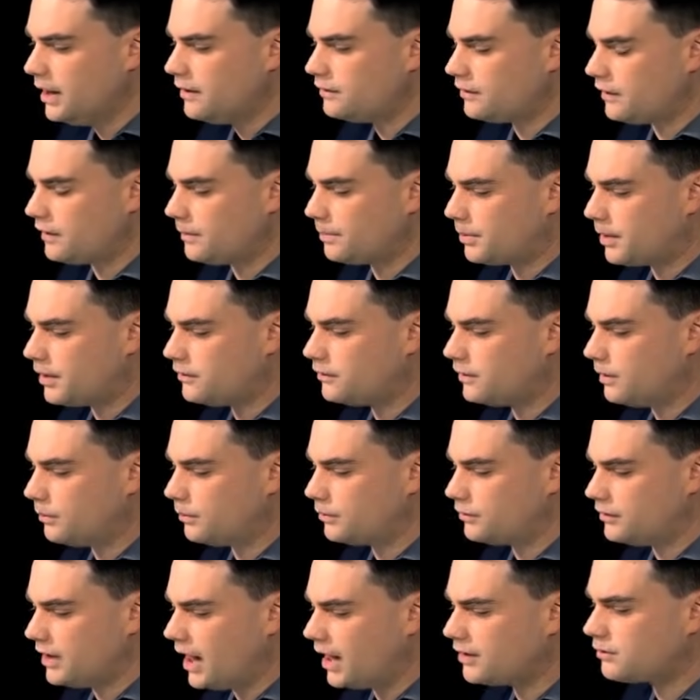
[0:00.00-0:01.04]
said the president
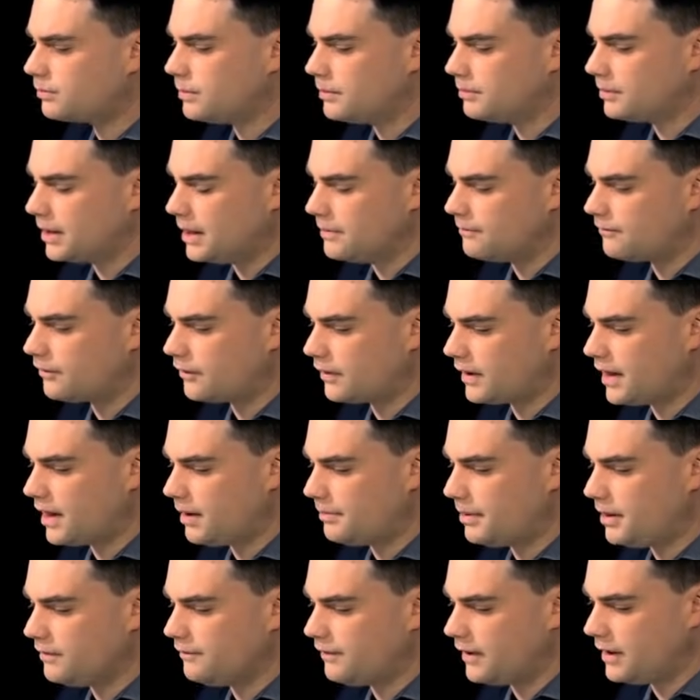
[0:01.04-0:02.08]
was not to be blamed for the
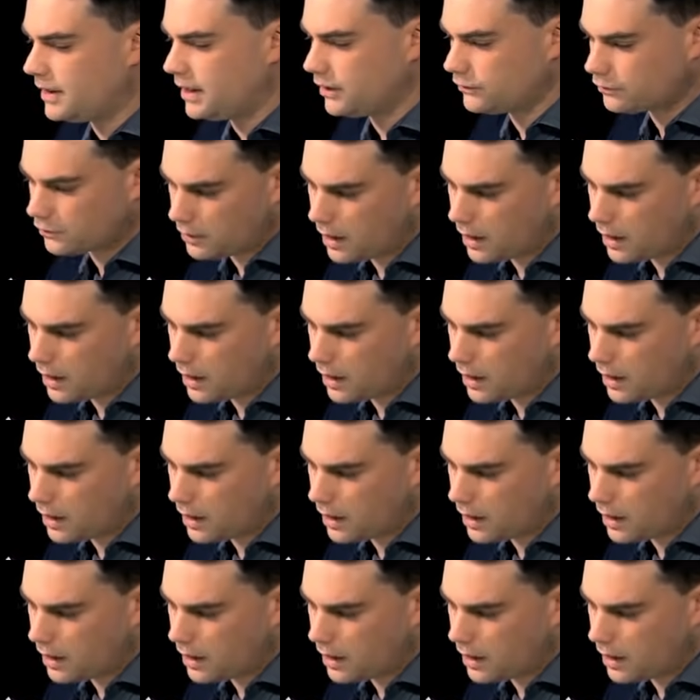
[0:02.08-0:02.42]
campaign finance